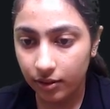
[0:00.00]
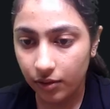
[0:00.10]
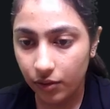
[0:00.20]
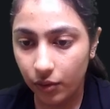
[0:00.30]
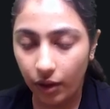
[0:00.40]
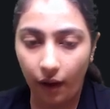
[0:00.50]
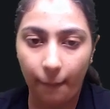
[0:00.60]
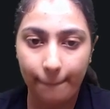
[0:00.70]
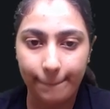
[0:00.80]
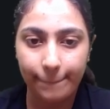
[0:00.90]
So yeah,
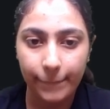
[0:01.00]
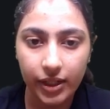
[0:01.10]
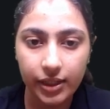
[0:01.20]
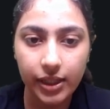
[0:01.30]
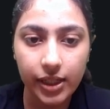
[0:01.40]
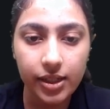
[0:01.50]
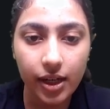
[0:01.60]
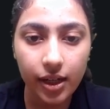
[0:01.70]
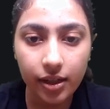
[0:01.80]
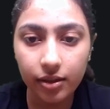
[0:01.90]
these
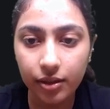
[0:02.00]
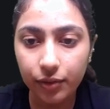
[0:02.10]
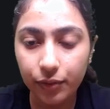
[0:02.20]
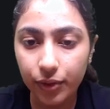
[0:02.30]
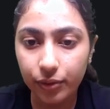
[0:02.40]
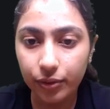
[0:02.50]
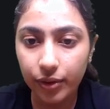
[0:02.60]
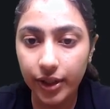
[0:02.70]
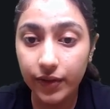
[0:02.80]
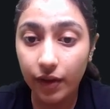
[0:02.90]
are the few
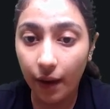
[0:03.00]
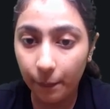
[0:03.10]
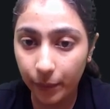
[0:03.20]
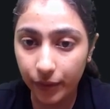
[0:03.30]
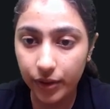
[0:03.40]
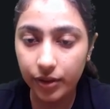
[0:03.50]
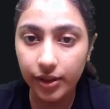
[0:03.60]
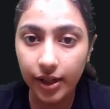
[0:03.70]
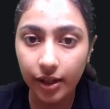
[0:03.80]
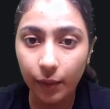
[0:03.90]
examples
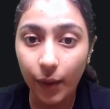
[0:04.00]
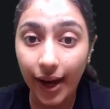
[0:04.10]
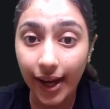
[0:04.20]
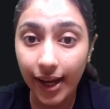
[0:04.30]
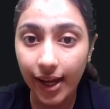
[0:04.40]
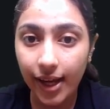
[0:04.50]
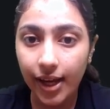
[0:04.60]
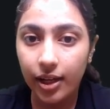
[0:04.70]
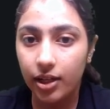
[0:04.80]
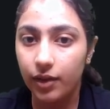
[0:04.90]
the why
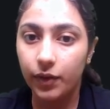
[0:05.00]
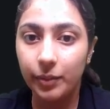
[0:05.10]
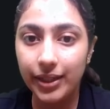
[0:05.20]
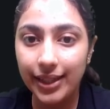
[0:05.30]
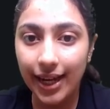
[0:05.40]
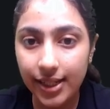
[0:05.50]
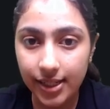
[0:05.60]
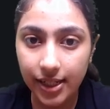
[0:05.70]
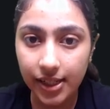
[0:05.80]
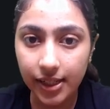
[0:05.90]
government has
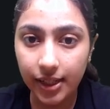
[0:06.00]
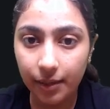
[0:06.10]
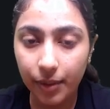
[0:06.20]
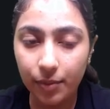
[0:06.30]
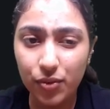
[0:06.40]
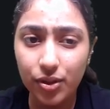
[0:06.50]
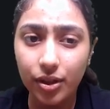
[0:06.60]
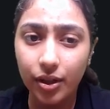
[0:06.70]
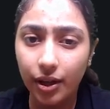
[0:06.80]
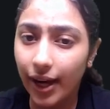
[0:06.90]
taken them up.
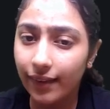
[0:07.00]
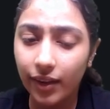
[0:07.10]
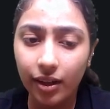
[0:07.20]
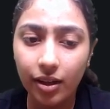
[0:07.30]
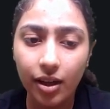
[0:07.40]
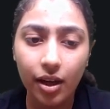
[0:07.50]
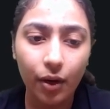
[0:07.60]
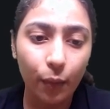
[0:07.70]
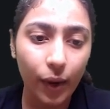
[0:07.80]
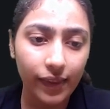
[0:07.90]
I think
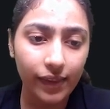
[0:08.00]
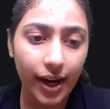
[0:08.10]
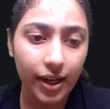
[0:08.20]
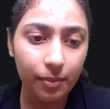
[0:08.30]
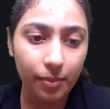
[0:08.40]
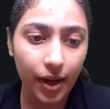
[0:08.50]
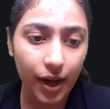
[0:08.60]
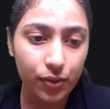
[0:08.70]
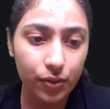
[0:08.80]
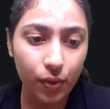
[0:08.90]
one that
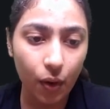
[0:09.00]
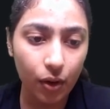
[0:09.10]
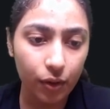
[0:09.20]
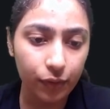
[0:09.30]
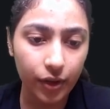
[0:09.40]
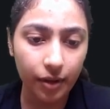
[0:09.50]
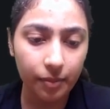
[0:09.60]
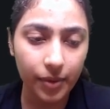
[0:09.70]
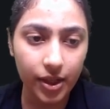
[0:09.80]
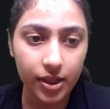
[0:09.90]
implies to all of
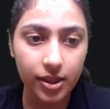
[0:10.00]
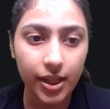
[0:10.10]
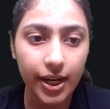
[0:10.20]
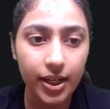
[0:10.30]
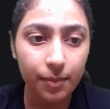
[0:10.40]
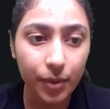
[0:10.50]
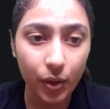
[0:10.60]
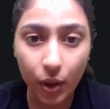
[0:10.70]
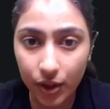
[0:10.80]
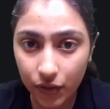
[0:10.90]
them is that
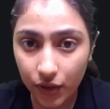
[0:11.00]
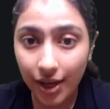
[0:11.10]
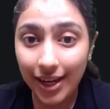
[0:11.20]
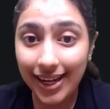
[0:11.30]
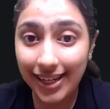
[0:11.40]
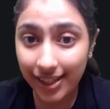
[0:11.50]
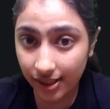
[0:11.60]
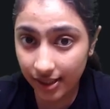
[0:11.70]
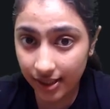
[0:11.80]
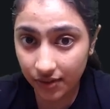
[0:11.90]
because
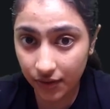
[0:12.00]
Indian